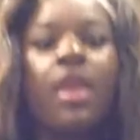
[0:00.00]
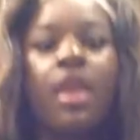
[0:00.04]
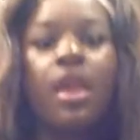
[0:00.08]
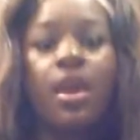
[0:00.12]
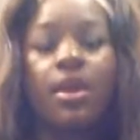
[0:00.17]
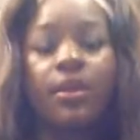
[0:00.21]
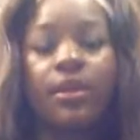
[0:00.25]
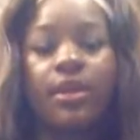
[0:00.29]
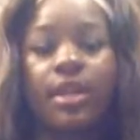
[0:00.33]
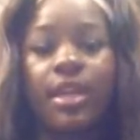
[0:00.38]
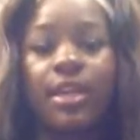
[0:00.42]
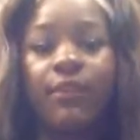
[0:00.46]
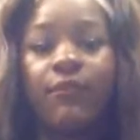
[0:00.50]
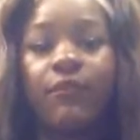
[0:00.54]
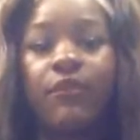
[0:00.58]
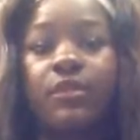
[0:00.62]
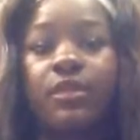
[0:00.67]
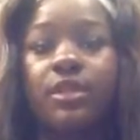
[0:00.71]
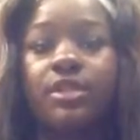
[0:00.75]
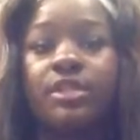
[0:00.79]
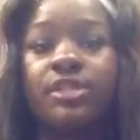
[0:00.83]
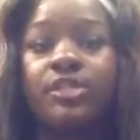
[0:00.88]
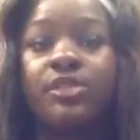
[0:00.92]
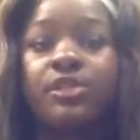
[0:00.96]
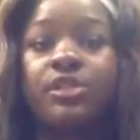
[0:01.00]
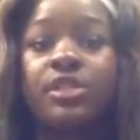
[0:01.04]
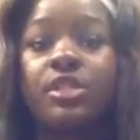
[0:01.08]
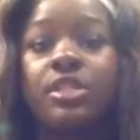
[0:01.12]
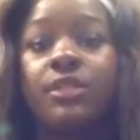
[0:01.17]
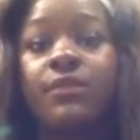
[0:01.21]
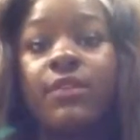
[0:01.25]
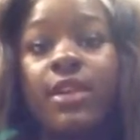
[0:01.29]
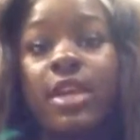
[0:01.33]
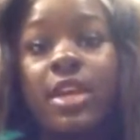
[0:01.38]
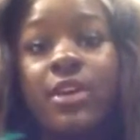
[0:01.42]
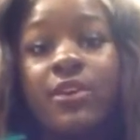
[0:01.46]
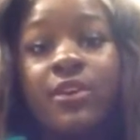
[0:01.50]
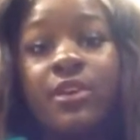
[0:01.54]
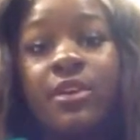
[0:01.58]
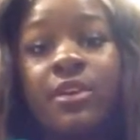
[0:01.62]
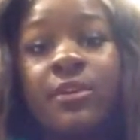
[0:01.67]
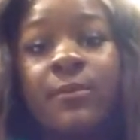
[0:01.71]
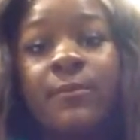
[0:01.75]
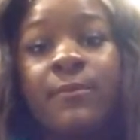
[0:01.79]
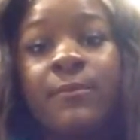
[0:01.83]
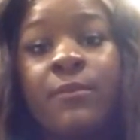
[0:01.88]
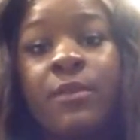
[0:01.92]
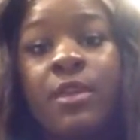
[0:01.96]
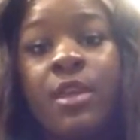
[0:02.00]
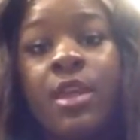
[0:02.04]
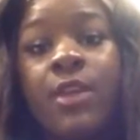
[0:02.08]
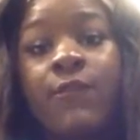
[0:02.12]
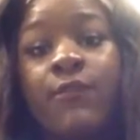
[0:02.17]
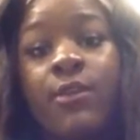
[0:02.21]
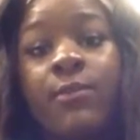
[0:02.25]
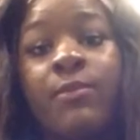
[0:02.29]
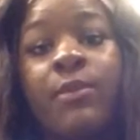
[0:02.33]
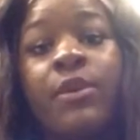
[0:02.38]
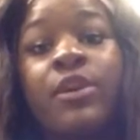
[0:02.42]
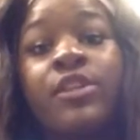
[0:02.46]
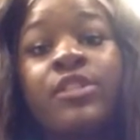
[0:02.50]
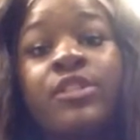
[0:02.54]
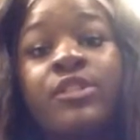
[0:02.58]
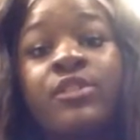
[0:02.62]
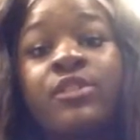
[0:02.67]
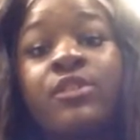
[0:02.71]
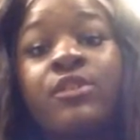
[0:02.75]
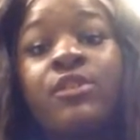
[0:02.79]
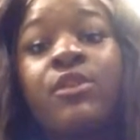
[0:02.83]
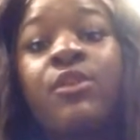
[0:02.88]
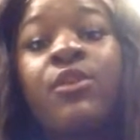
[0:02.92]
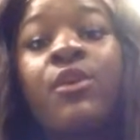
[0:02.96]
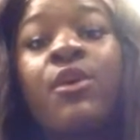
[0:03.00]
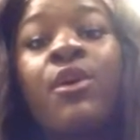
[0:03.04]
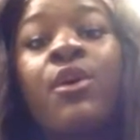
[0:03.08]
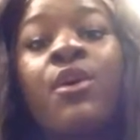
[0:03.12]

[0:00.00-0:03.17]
Okay, for the sources of error, for personal,